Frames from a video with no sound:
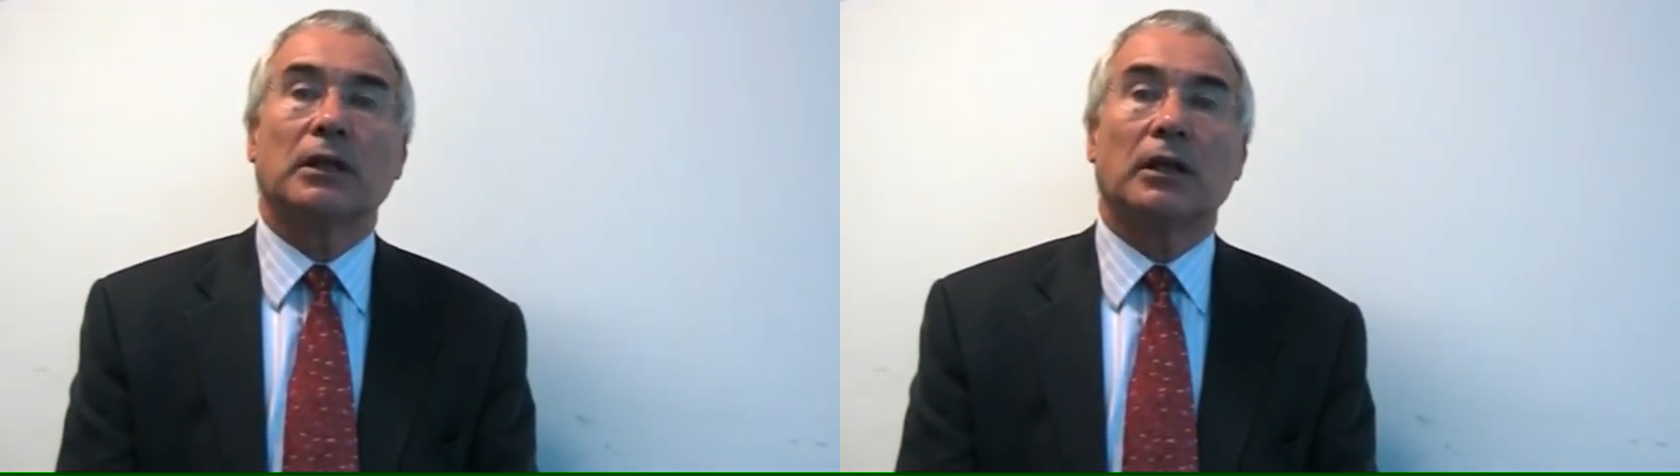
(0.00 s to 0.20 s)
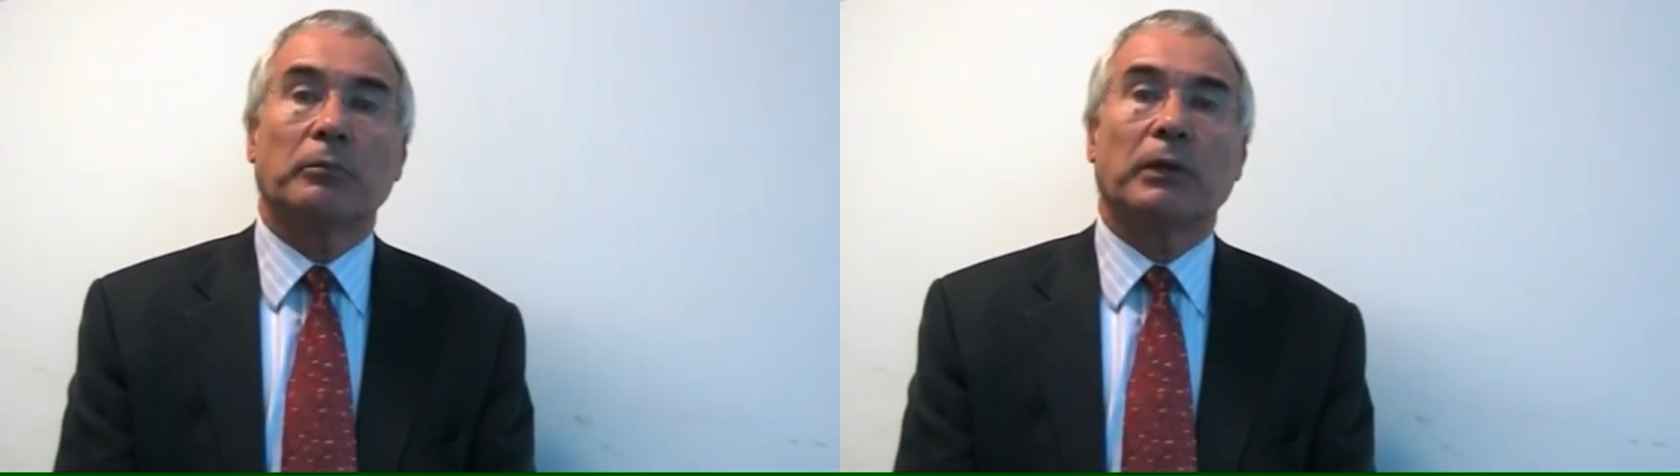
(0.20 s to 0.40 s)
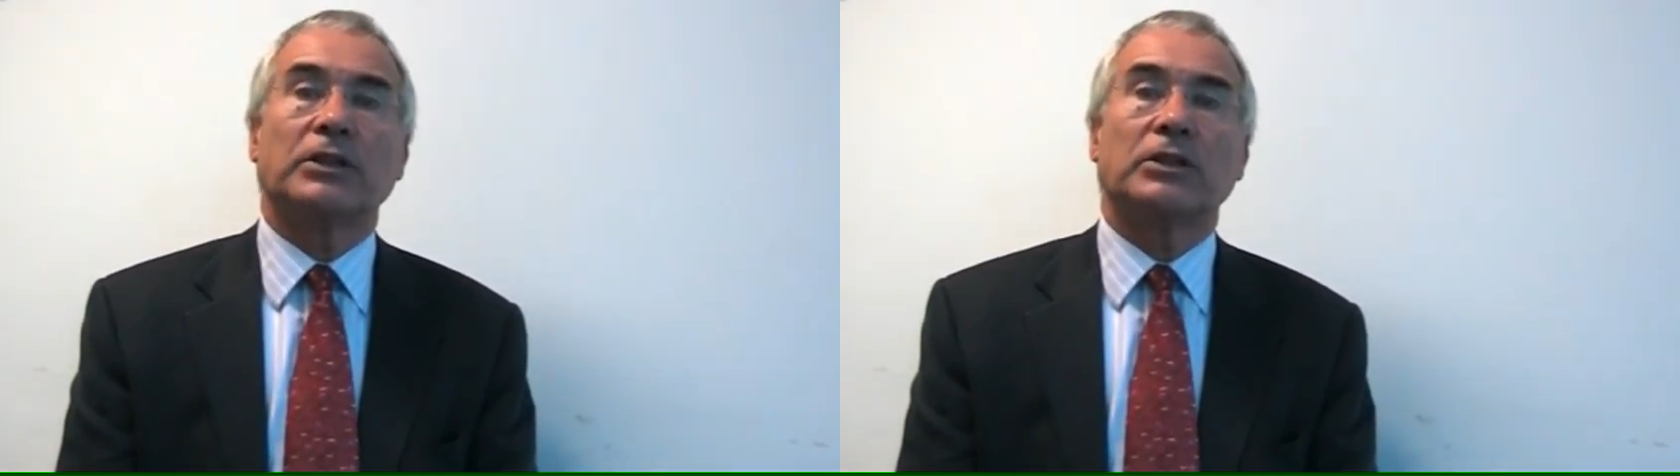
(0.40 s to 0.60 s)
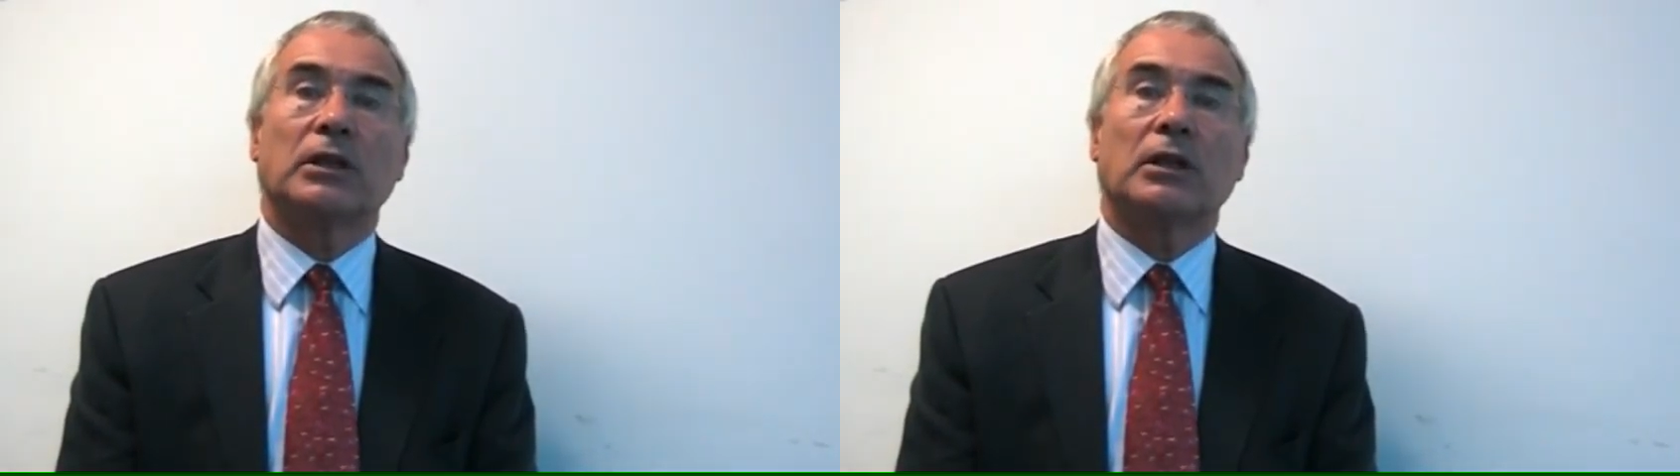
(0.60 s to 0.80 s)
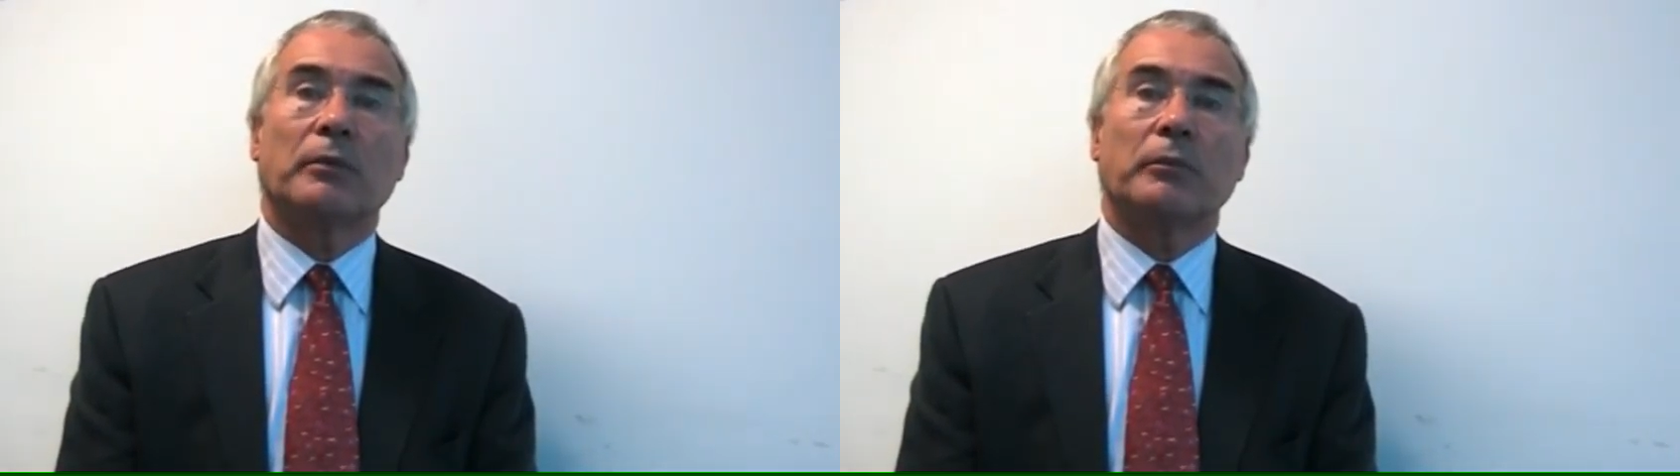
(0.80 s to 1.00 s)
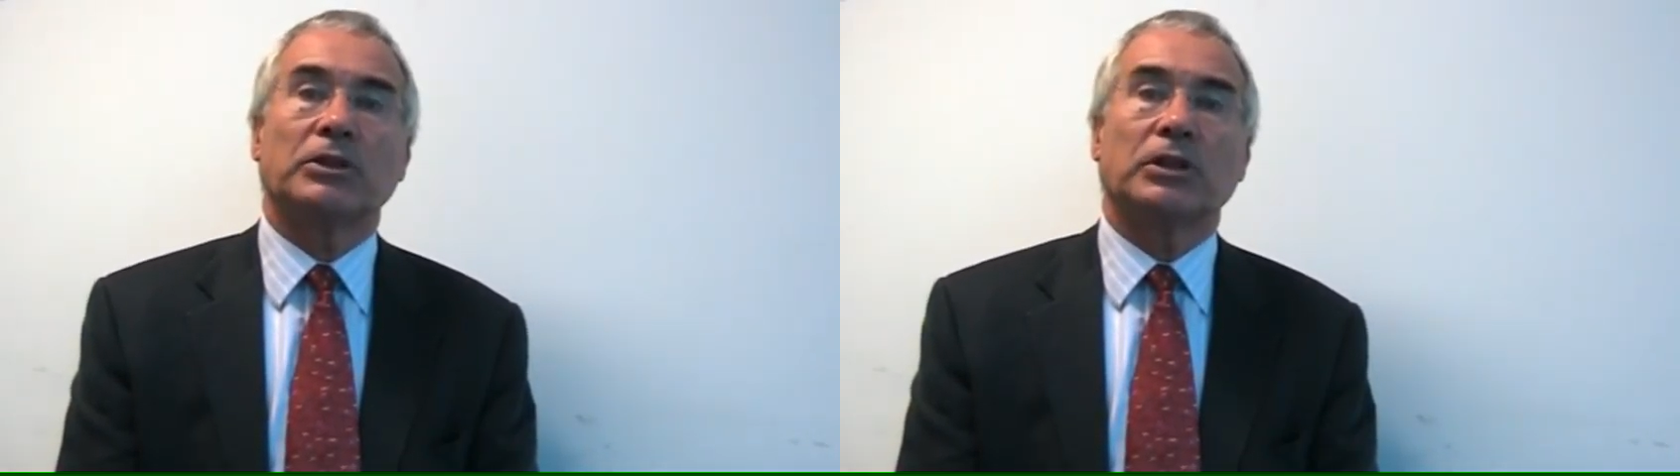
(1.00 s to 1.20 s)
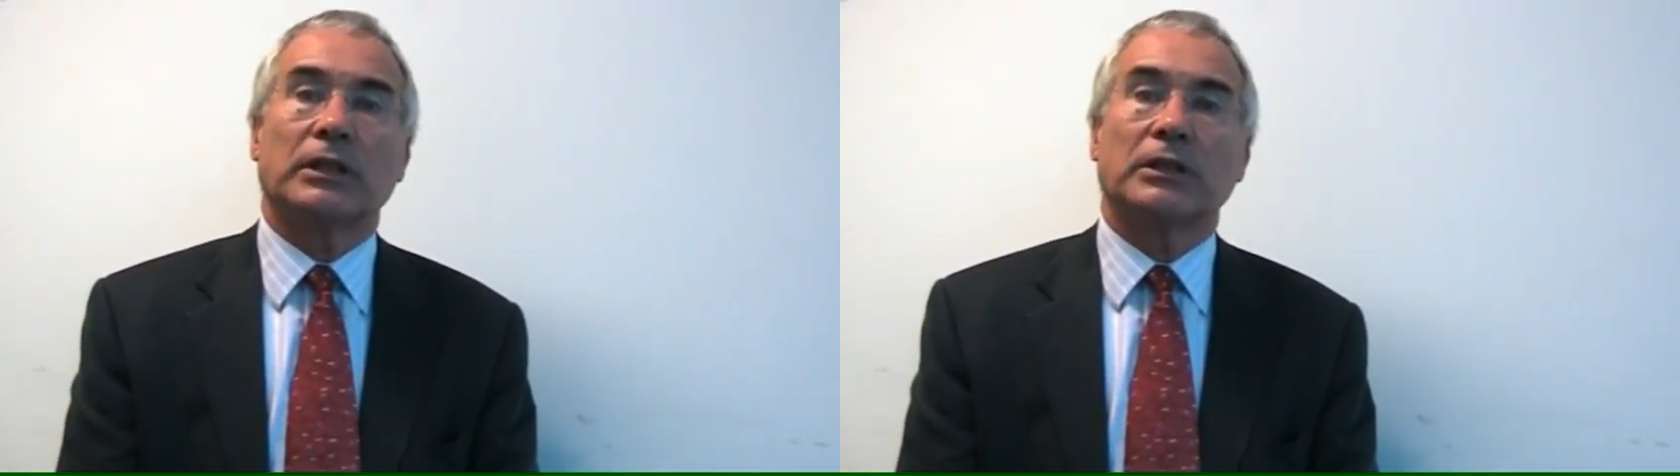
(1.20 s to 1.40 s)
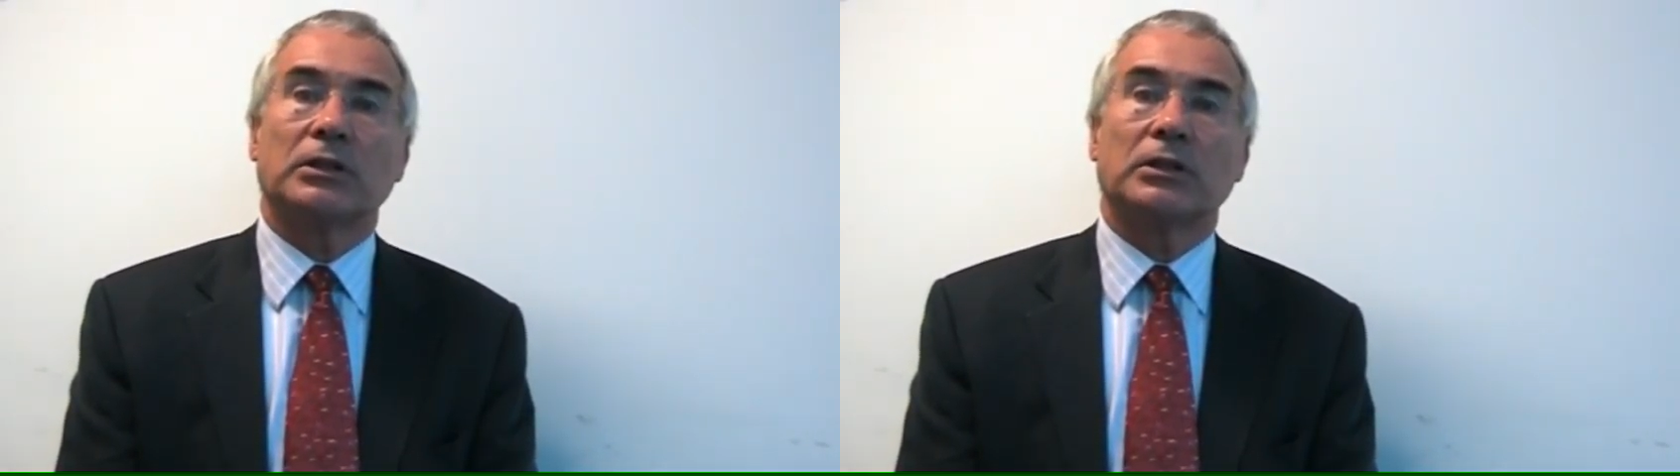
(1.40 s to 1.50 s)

and managing climate change.